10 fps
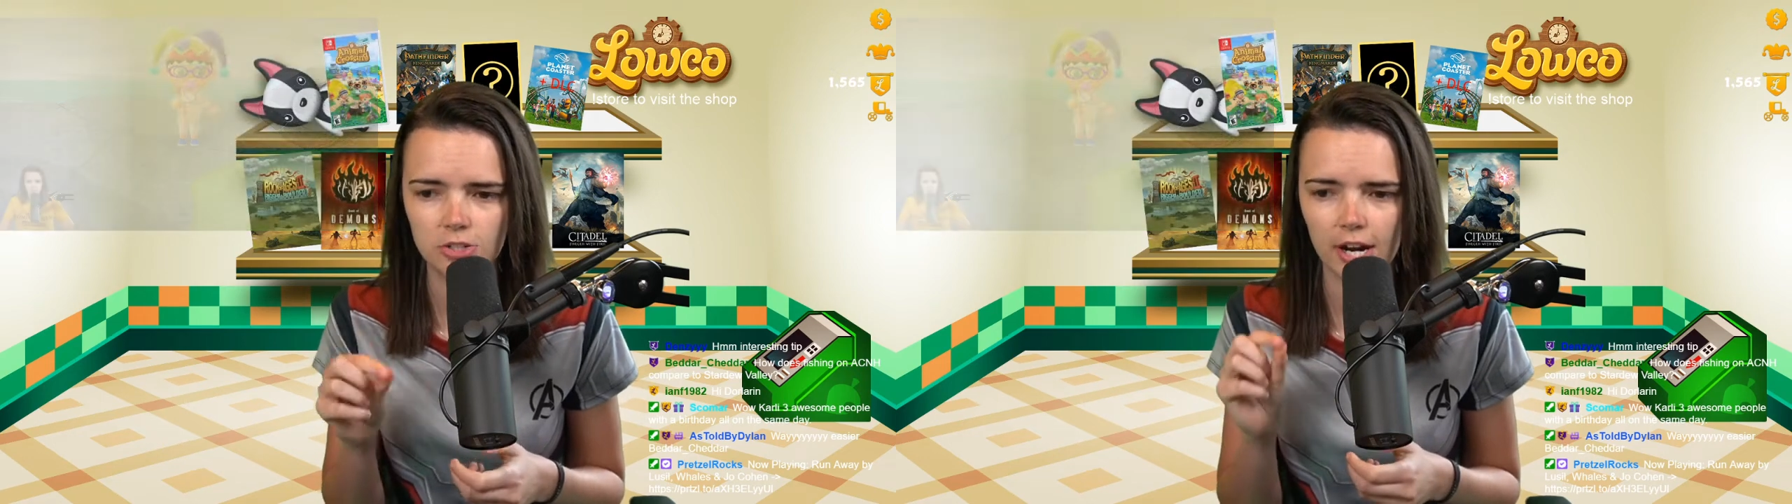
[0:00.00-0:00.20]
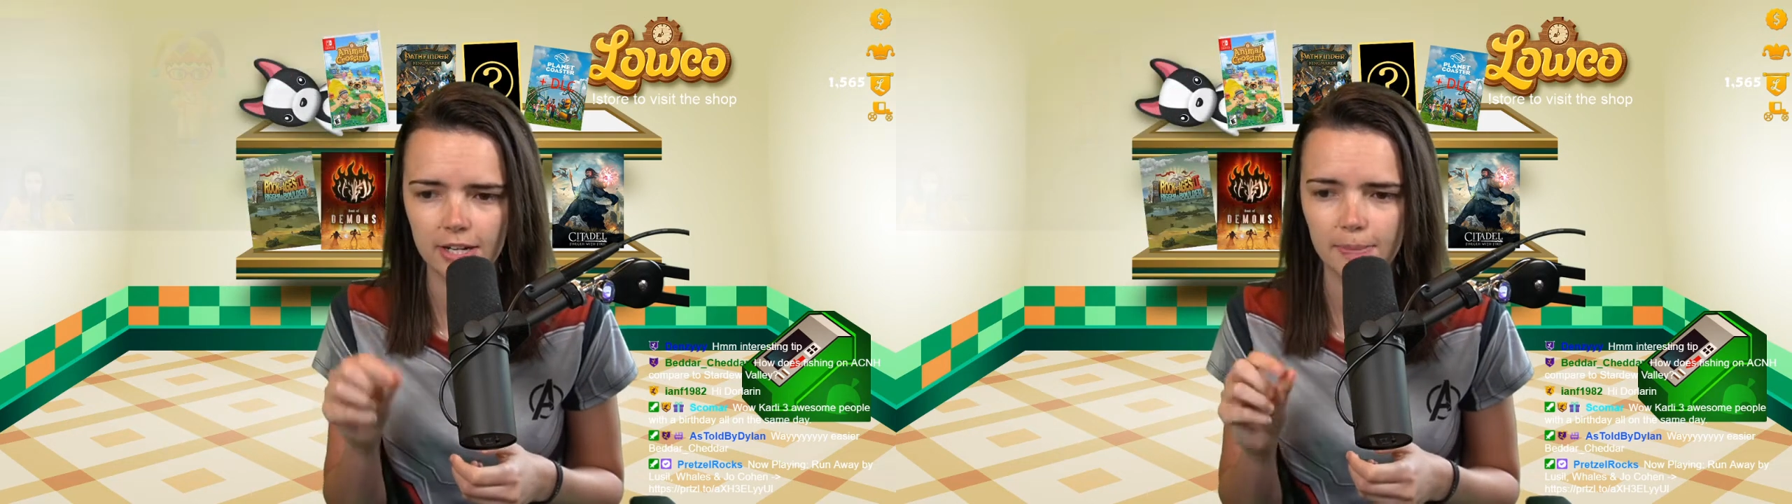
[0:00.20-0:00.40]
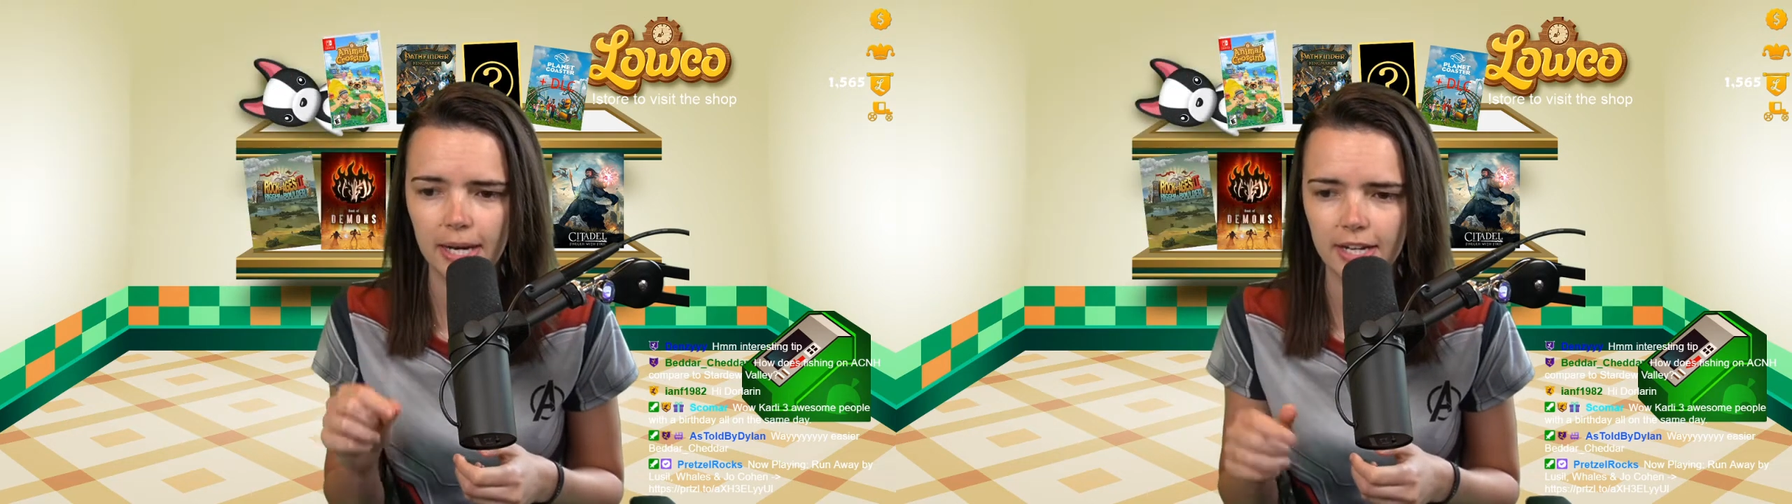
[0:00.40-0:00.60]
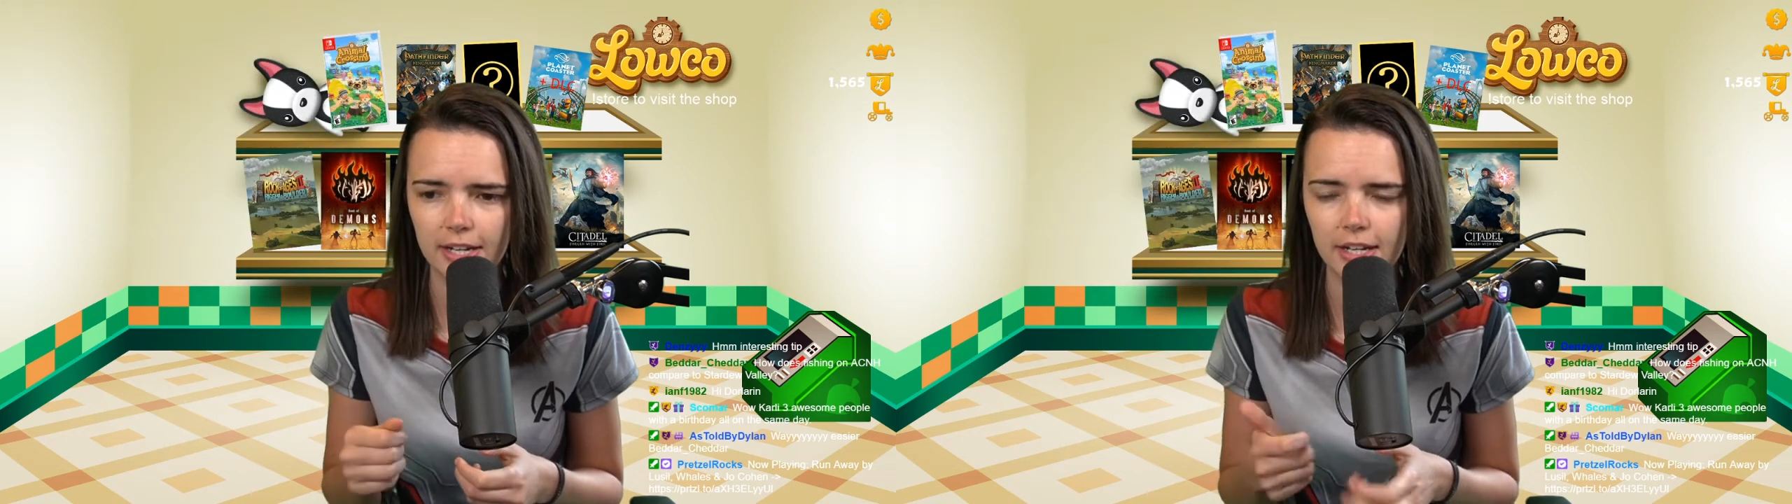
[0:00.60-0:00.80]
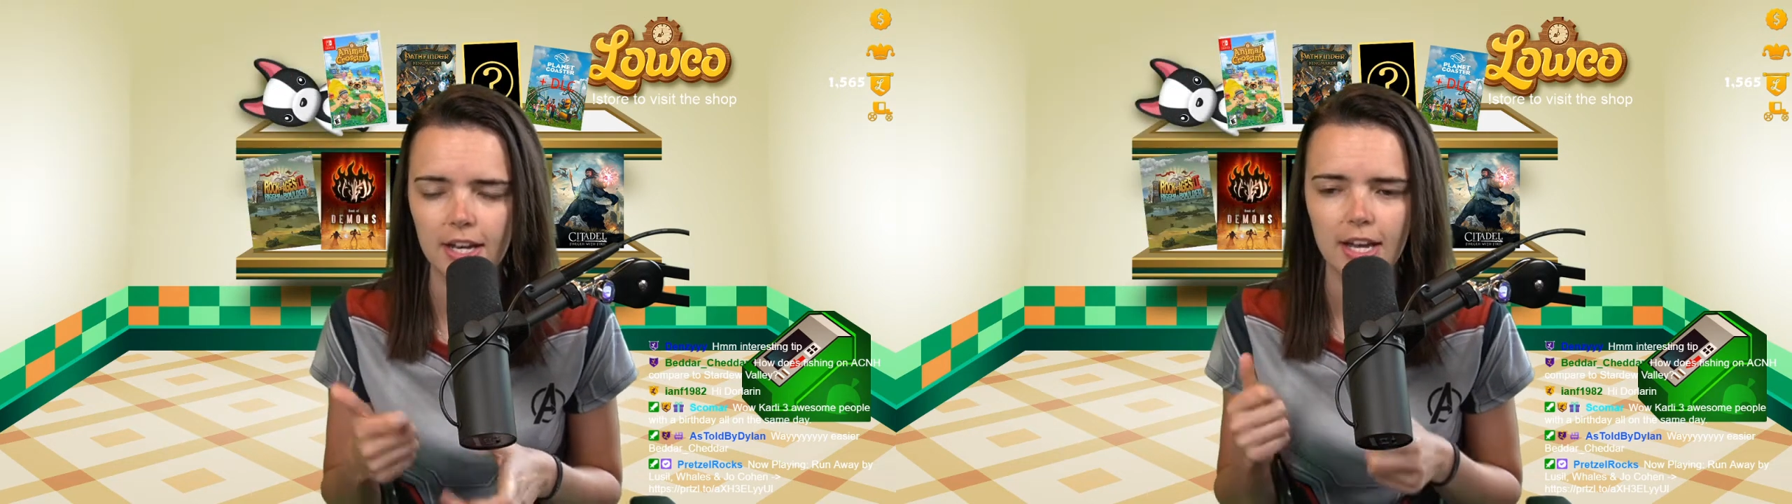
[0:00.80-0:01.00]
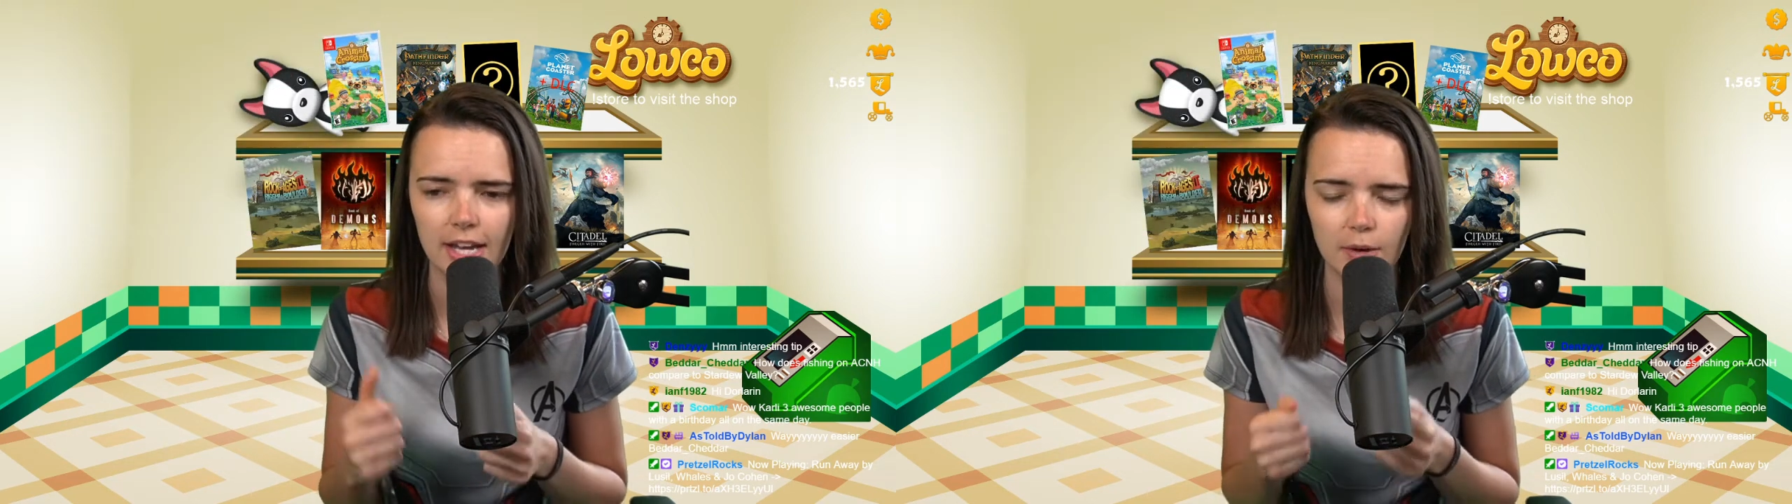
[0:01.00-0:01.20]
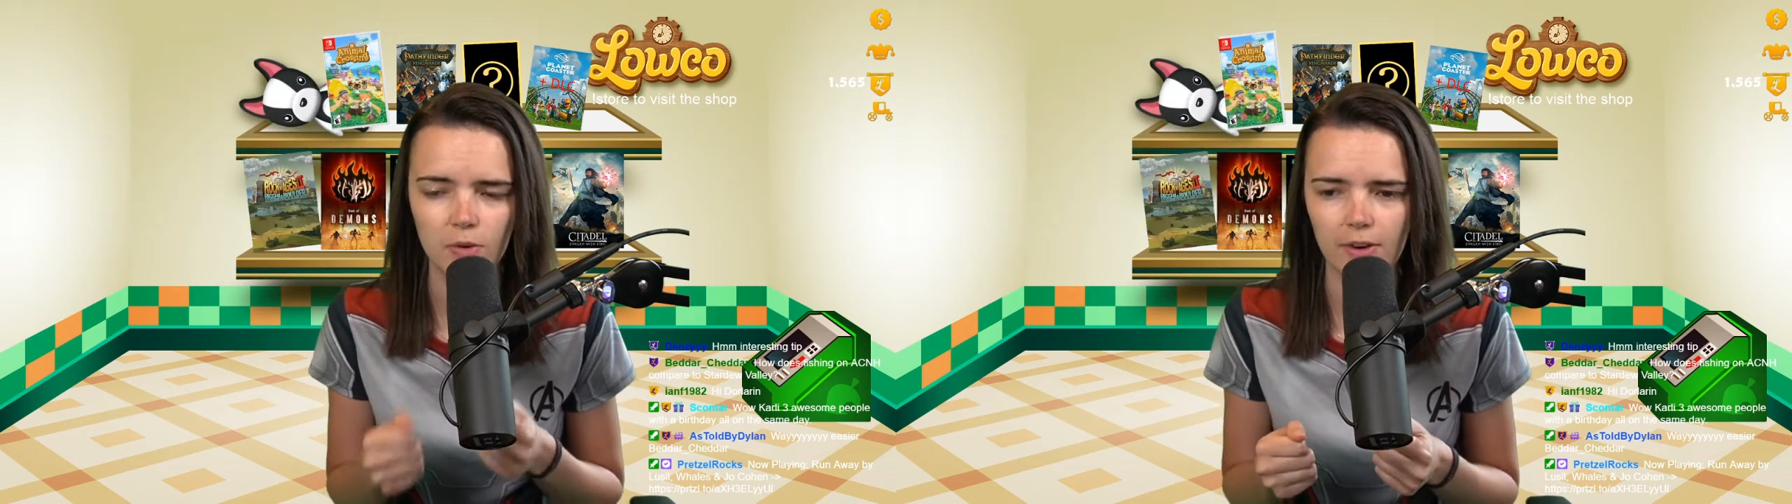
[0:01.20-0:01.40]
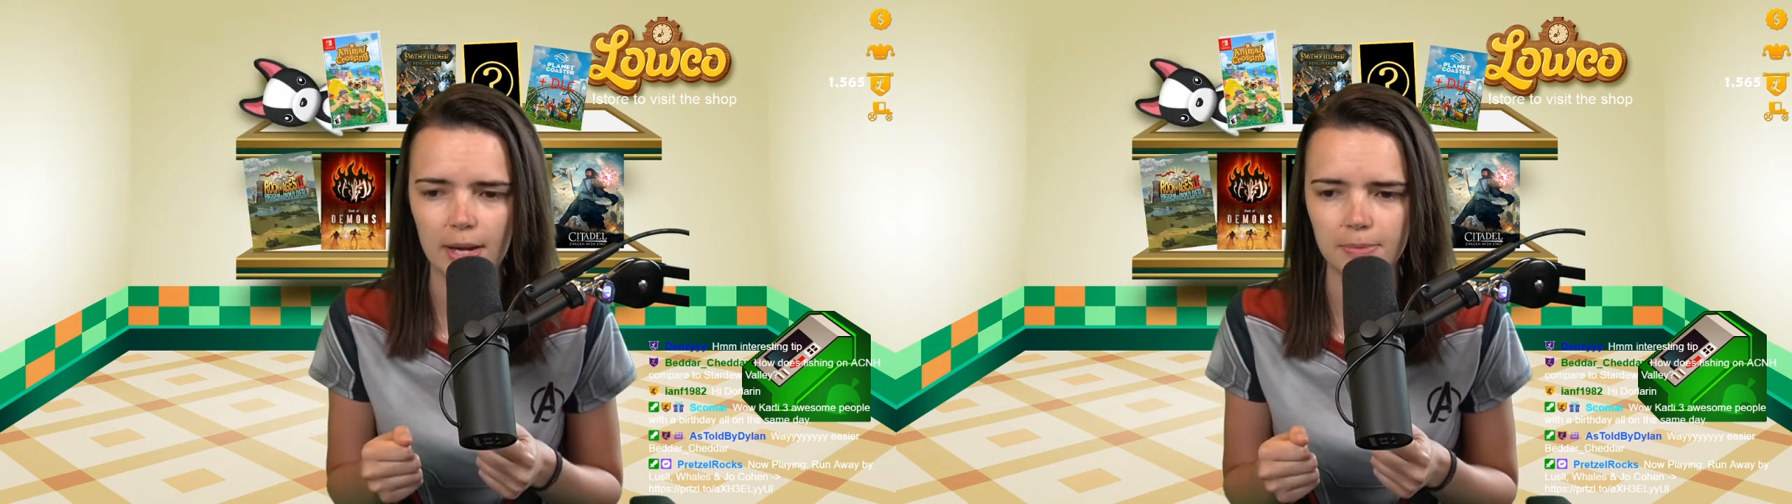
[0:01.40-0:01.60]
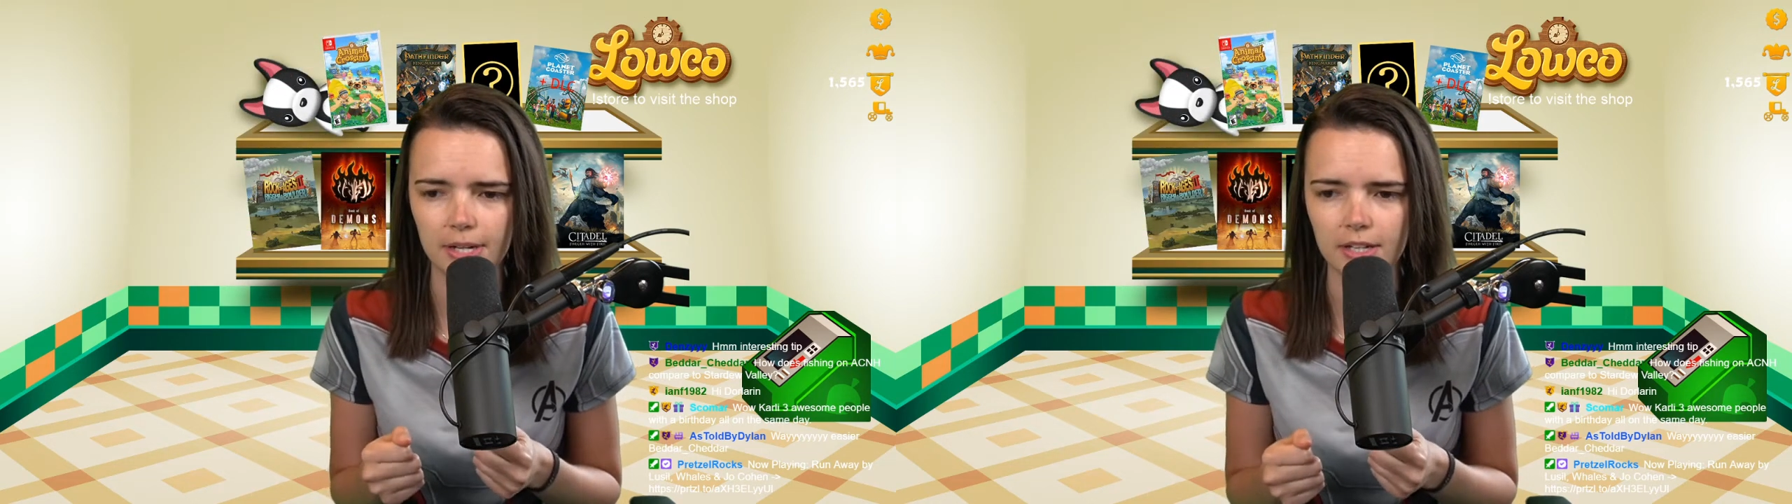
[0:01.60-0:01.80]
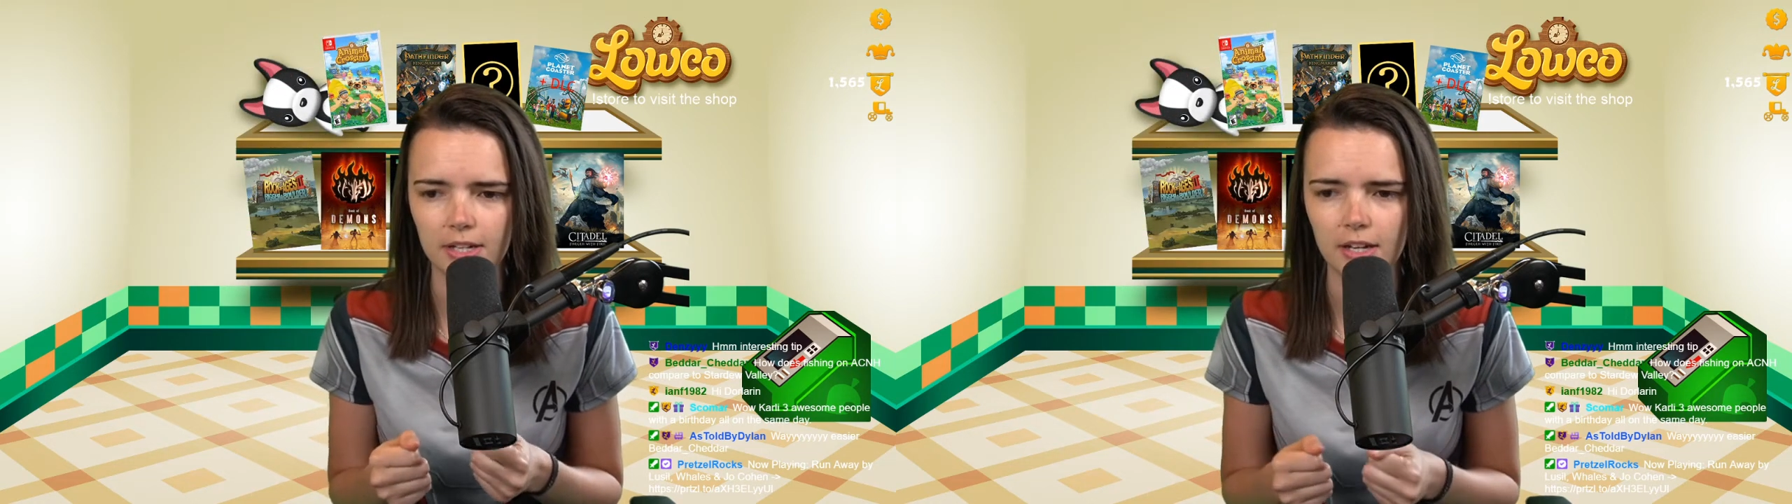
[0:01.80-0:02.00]
try to bite at it, it will
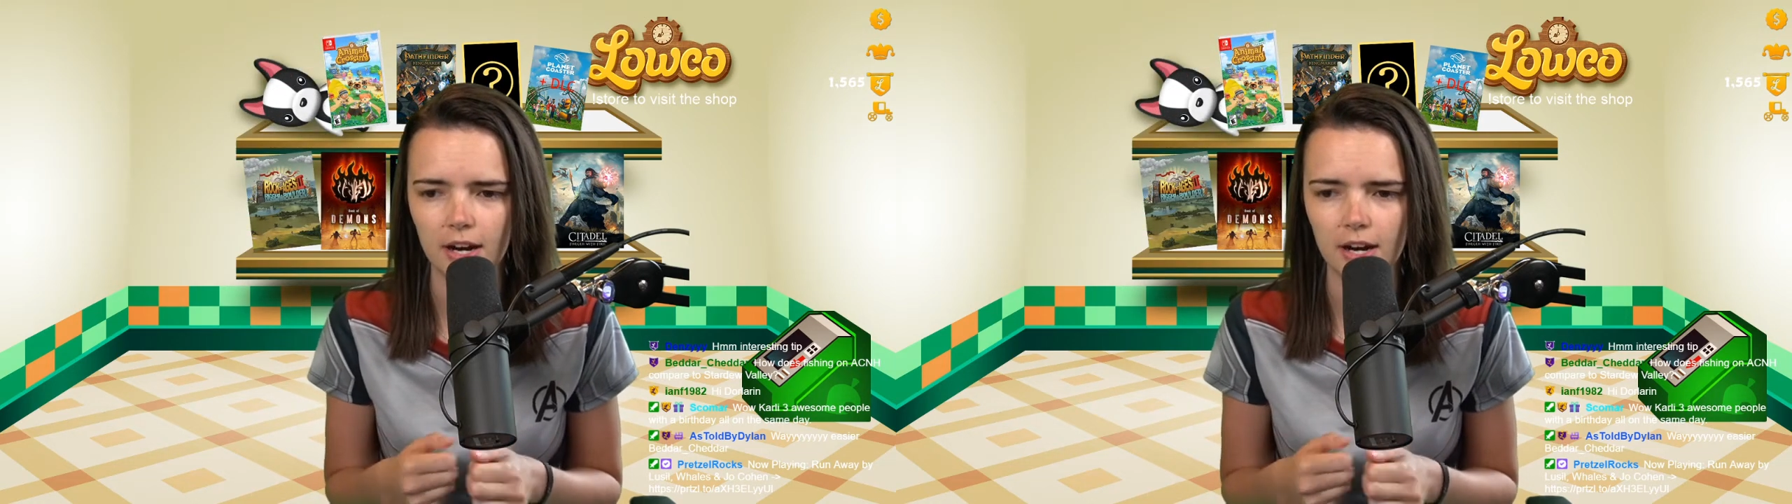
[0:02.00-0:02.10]
vibrate.